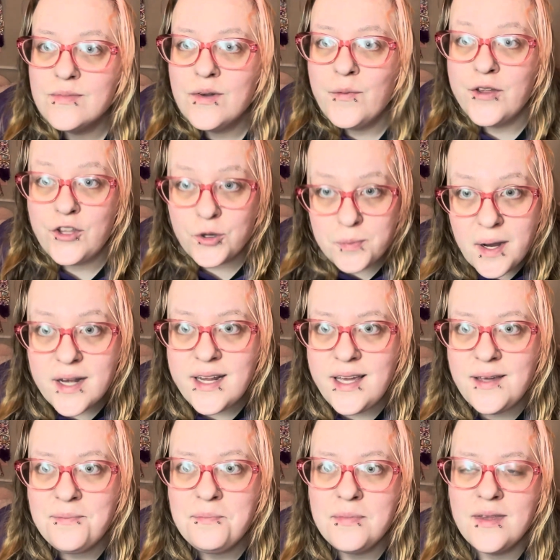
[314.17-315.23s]
with your body,
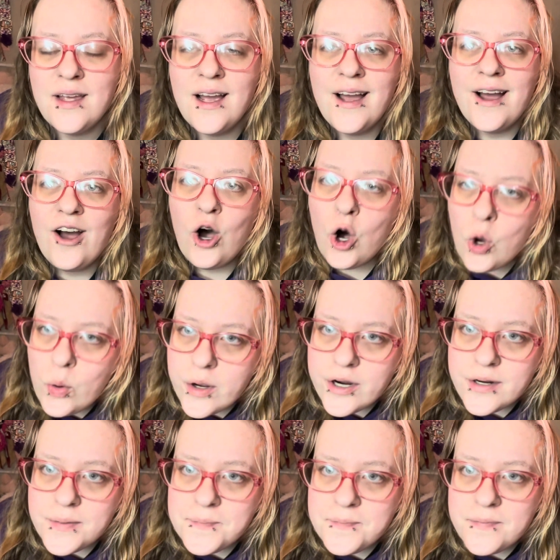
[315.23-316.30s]

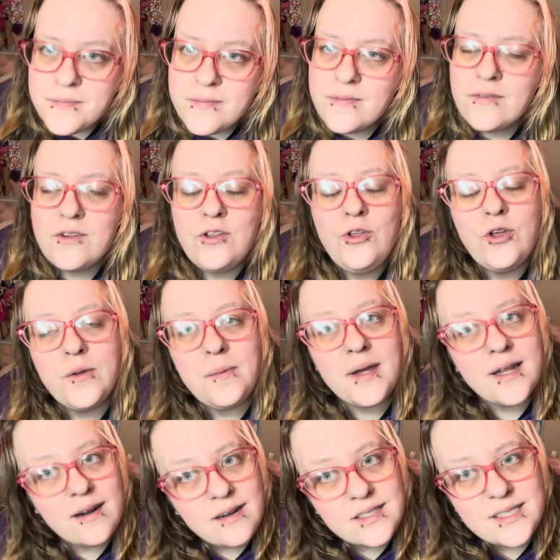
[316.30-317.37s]
or you could be a
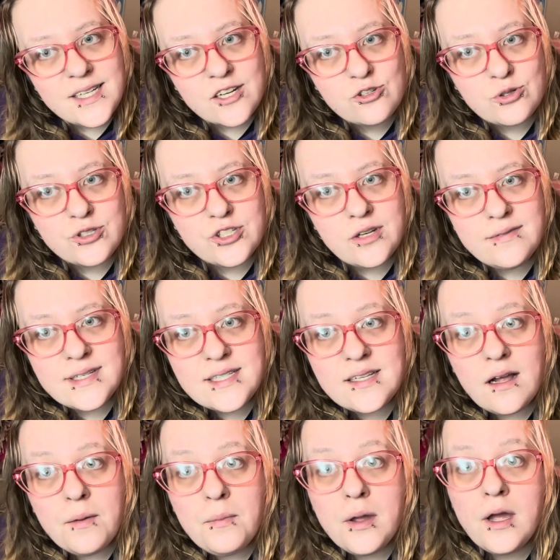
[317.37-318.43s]
non-sexual service
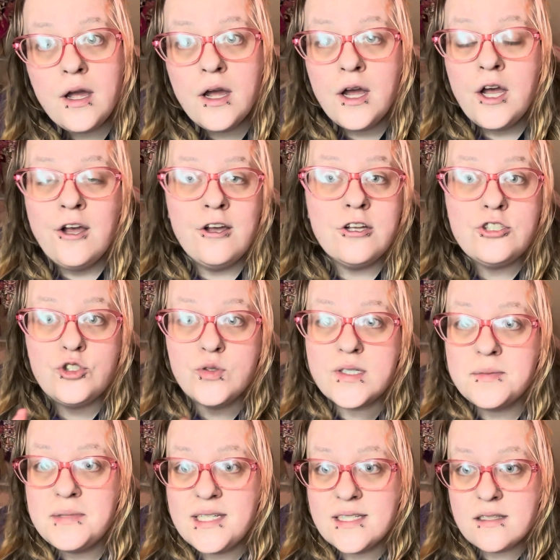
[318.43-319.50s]
sub. Do
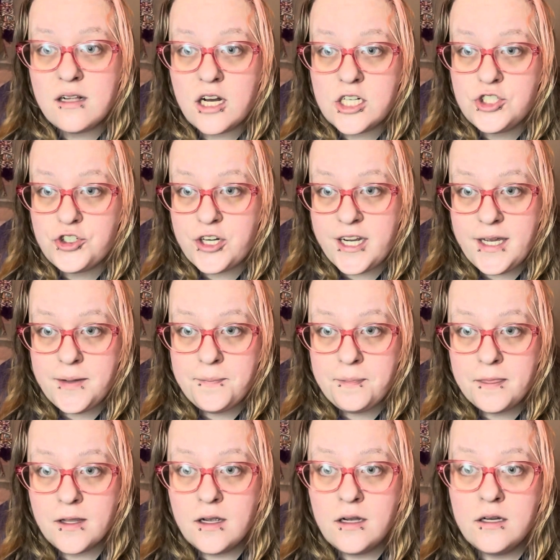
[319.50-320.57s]
somebody's laundry.
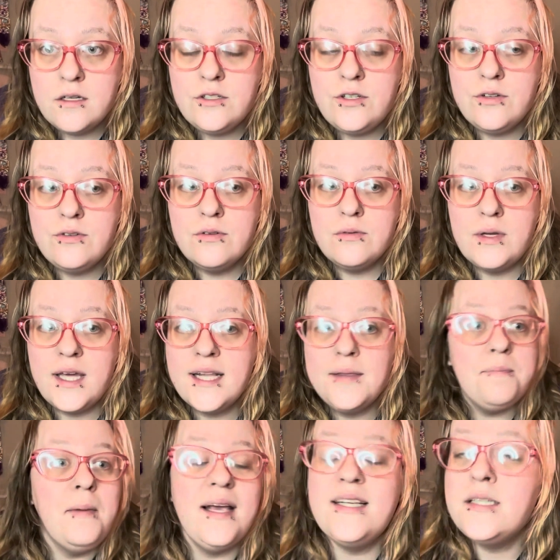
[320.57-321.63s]

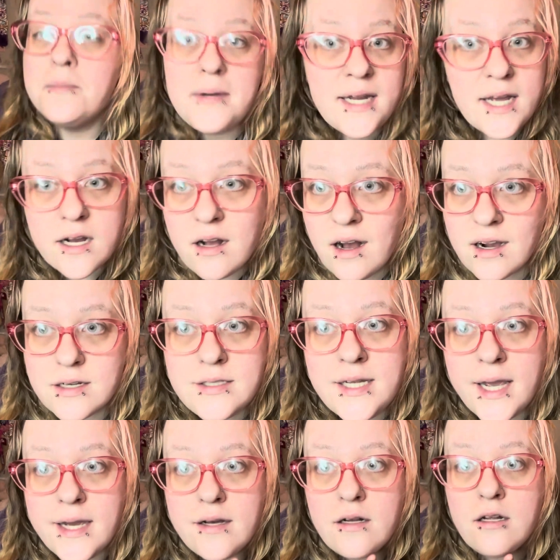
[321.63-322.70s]
Make somebody a
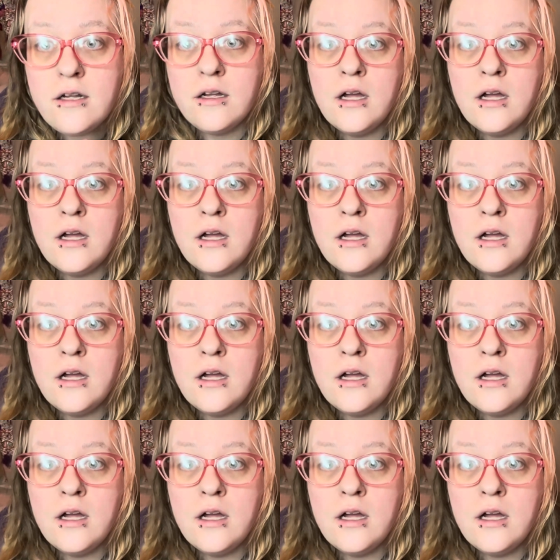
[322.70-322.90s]
cocktail.